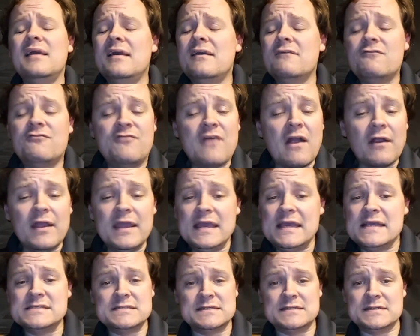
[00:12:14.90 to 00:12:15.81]
Very
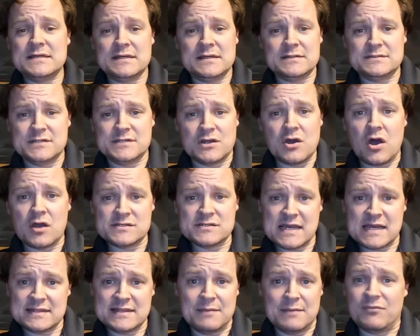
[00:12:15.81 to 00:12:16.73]
easy to
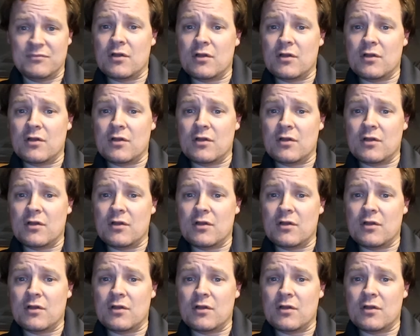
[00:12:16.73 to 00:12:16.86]
contact them.